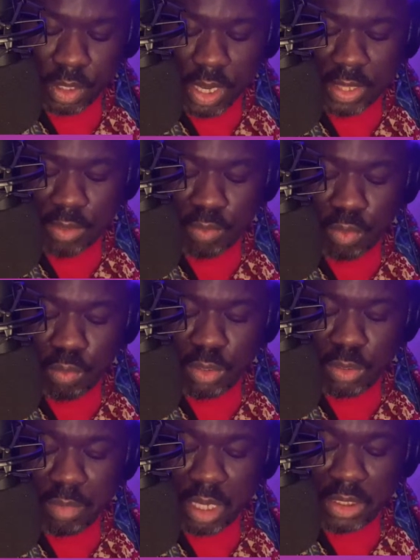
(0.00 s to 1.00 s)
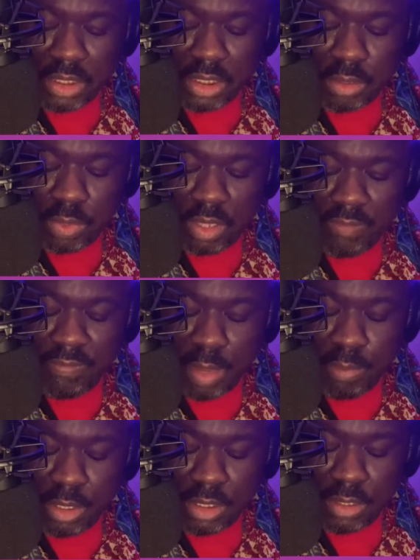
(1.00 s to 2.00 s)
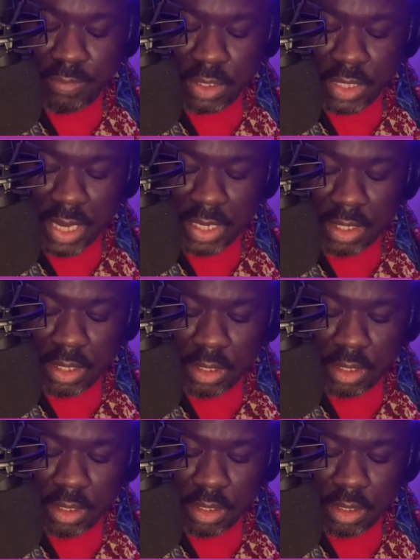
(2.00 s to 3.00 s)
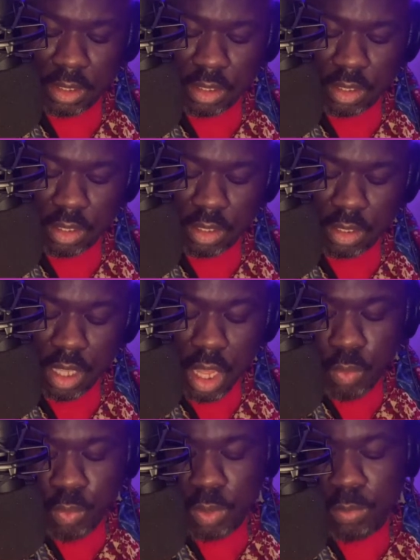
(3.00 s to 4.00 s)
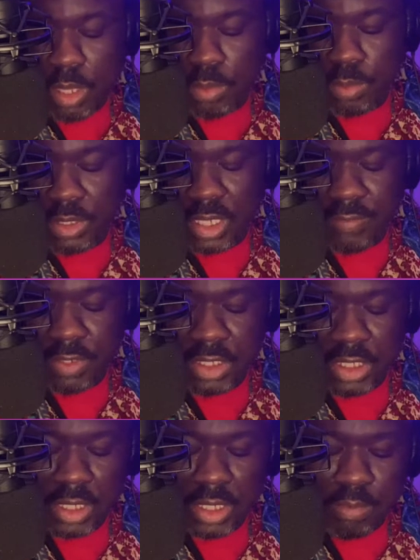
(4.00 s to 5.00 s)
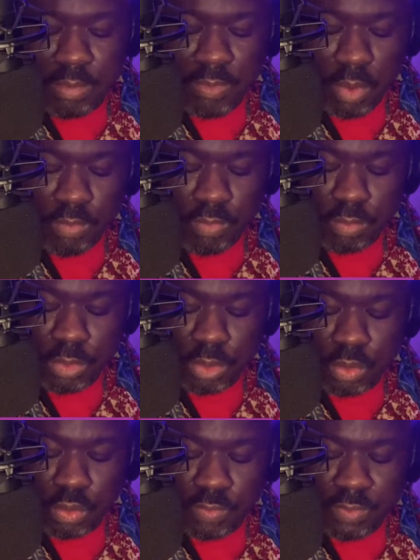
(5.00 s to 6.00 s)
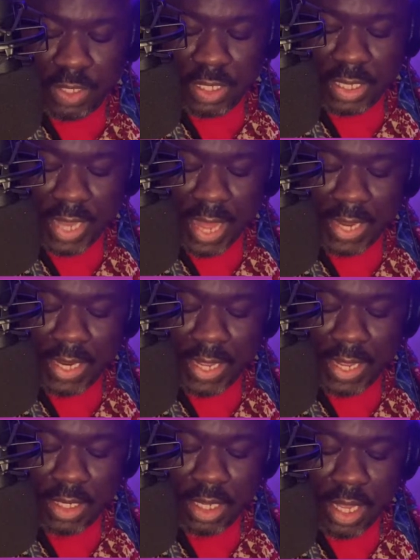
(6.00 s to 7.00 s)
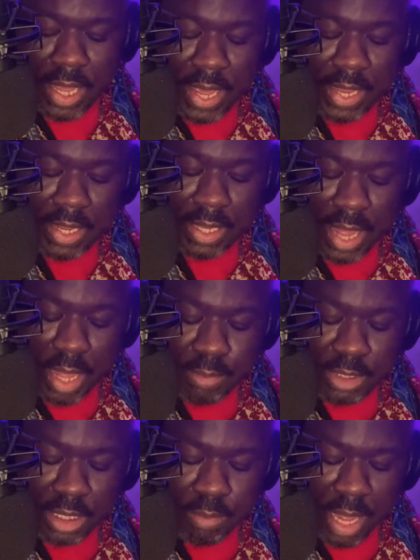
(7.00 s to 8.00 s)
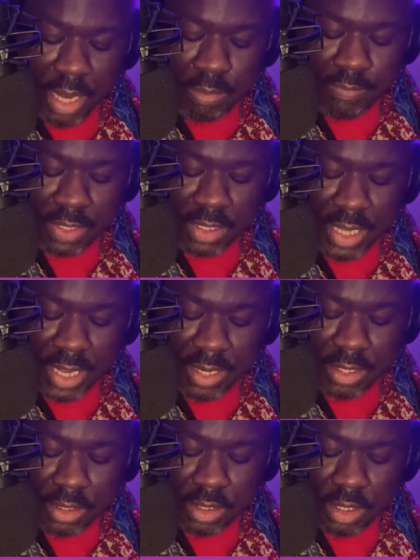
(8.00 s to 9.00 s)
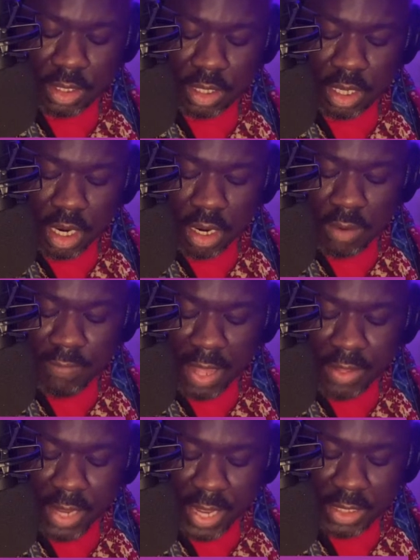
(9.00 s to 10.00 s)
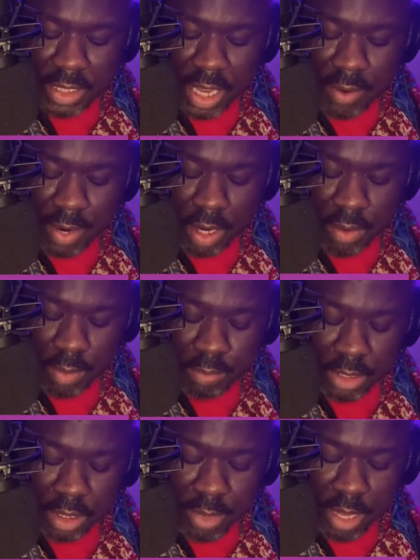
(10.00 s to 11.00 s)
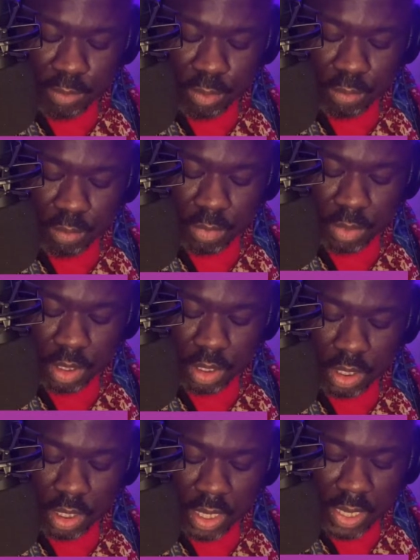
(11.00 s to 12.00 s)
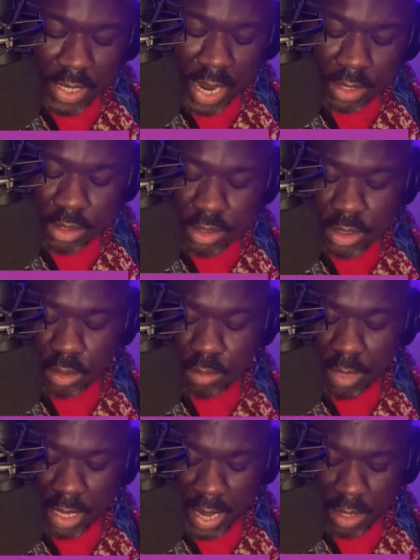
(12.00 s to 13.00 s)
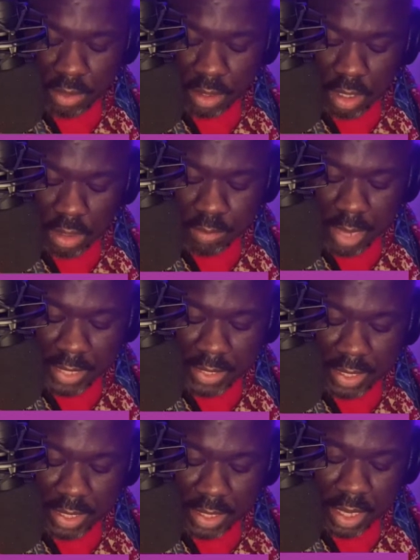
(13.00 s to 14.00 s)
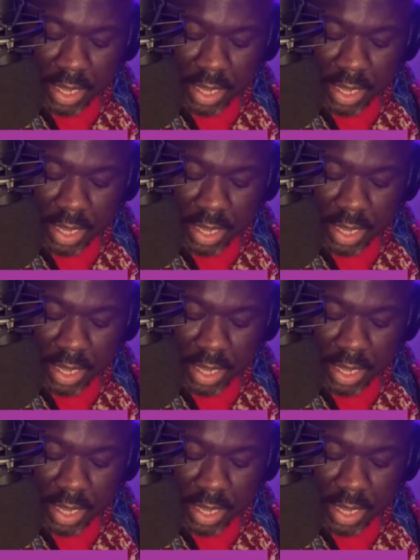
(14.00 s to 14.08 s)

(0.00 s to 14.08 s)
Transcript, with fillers: and the room was pungent with the vapors of her tonic. When Mother was seven, she had come home from school feeling lightheaded and collapsed at the bottom of the stairs. Her father had to carry her up to the bedroom. Doctors still made house calls back then,